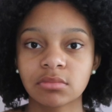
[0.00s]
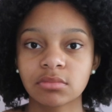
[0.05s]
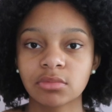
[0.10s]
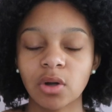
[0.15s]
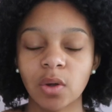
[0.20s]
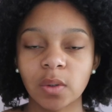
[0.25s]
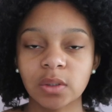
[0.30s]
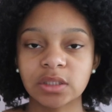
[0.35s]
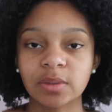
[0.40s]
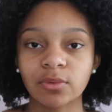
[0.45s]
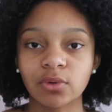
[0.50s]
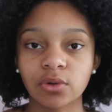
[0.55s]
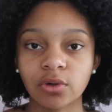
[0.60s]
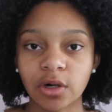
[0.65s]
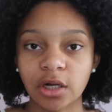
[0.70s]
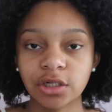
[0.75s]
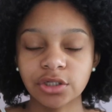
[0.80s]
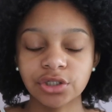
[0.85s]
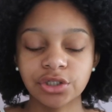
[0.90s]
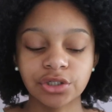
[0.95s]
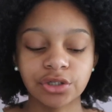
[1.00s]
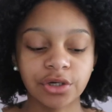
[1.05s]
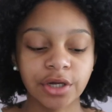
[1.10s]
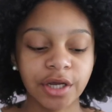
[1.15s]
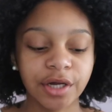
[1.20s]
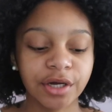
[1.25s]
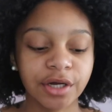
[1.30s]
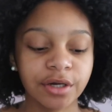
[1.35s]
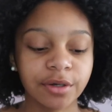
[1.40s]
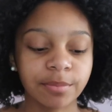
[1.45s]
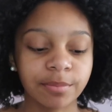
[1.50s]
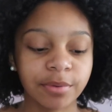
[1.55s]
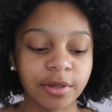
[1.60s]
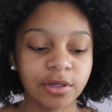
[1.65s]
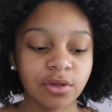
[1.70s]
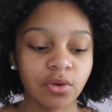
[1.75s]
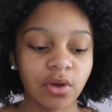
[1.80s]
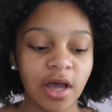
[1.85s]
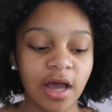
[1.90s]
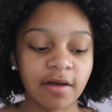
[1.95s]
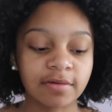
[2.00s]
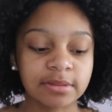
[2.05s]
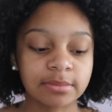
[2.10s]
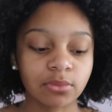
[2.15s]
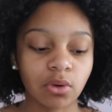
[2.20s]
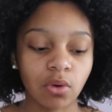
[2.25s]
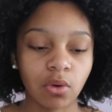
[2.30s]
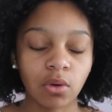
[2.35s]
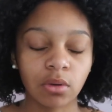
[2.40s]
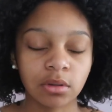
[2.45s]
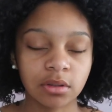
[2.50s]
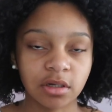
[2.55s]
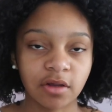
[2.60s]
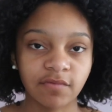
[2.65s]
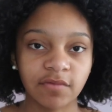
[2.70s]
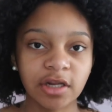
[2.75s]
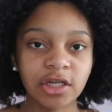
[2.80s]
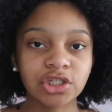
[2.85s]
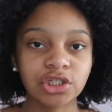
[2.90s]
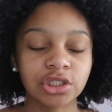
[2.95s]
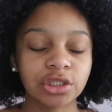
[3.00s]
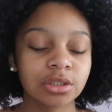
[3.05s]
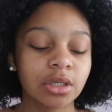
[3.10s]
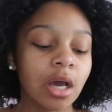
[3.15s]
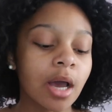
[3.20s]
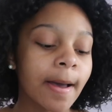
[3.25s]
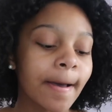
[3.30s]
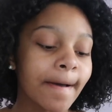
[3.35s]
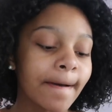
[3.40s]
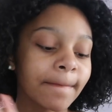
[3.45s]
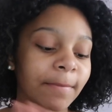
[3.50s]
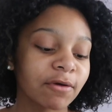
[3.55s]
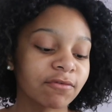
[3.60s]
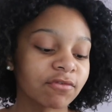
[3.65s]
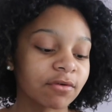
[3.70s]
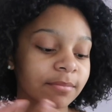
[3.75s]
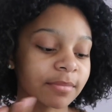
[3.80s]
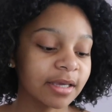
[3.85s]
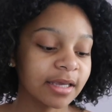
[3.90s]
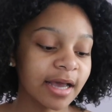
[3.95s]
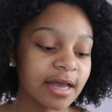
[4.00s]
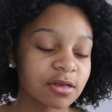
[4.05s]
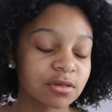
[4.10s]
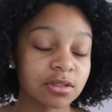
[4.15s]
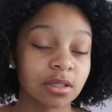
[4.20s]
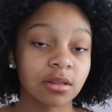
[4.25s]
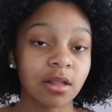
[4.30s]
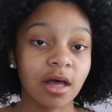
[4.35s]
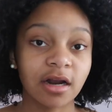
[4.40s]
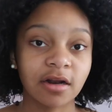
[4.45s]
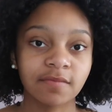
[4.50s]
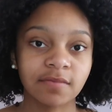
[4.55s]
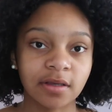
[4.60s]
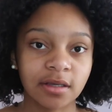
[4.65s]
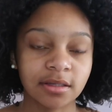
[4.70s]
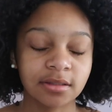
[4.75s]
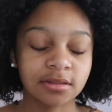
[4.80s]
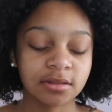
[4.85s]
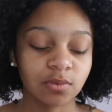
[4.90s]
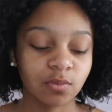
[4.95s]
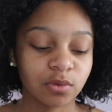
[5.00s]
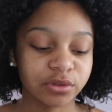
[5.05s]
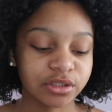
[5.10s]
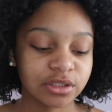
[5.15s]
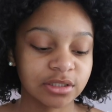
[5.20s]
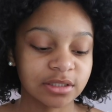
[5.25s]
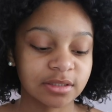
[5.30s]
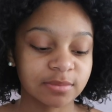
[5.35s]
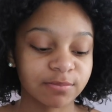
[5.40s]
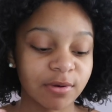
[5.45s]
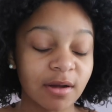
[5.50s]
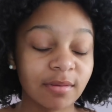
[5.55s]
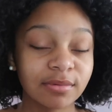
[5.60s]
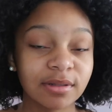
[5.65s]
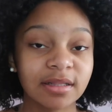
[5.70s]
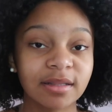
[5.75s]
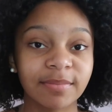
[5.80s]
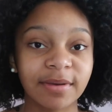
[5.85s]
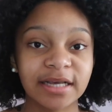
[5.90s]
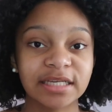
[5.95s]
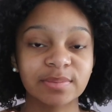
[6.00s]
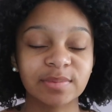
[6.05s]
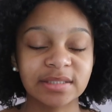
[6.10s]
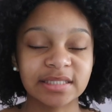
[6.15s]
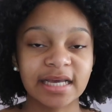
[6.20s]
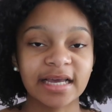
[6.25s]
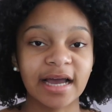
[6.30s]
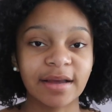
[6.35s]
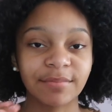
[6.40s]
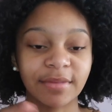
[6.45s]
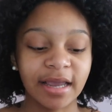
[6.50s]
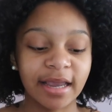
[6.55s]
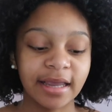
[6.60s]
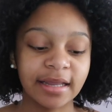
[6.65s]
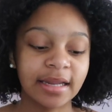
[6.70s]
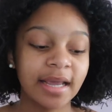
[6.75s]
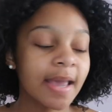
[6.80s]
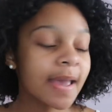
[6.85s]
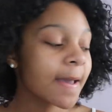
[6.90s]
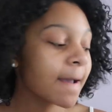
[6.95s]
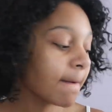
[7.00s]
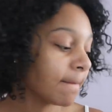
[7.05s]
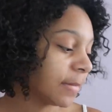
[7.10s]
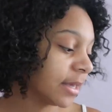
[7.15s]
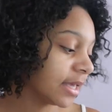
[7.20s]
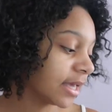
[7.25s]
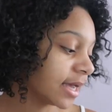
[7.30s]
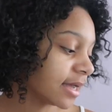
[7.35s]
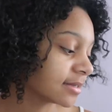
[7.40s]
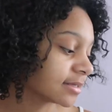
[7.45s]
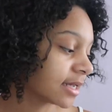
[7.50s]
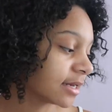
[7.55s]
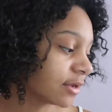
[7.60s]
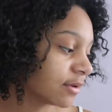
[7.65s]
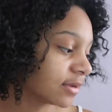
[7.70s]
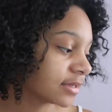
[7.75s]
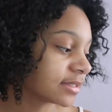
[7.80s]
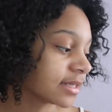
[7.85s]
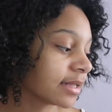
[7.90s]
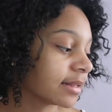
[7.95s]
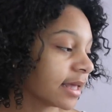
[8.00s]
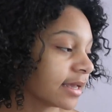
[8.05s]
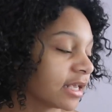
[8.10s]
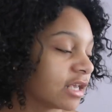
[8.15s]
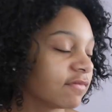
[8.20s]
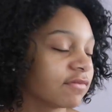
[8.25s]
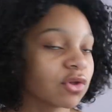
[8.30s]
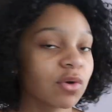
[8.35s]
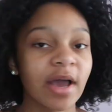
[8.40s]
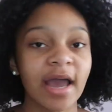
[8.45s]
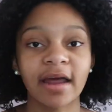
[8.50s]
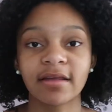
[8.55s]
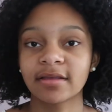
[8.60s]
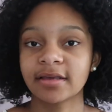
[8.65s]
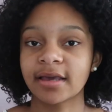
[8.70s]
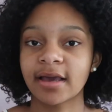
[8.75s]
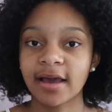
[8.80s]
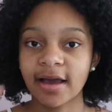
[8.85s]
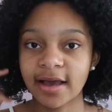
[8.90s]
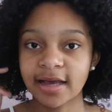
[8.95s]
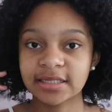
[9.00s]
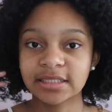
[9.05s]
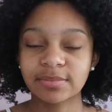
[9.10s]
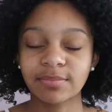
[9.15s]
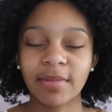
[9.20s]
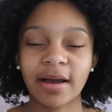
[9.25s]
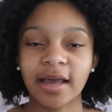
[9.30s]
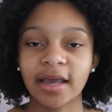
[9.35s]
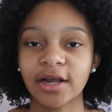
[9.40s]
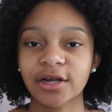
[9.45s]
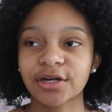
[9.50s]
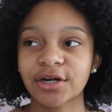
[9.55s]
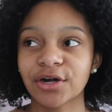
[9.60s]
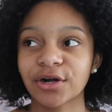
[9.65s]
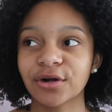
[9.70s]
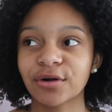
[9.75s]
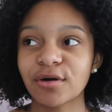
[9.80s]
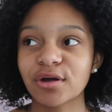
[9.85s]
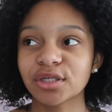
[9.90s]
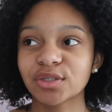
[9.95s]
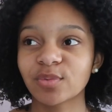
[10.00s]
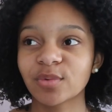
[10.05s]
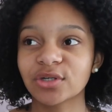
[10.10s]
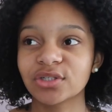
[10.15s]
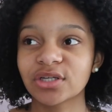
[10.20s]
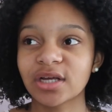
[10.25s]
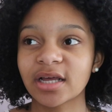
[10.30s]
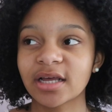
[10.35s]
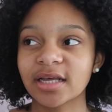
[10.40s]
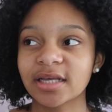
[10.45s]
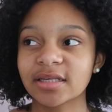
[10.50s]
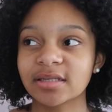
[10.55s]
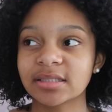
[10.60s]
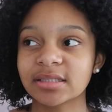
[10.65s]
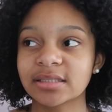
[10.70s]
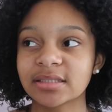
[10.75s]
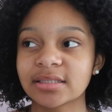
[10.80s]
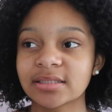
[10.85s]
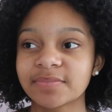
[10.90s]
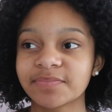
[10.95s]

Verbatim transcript: noticeable crunch to your hair, but you'll have some hold and definition. But for me, I use a lot of it, which is probably the biggest mistake I made, because I noticed that, like, even though I had the cast, my curls were just,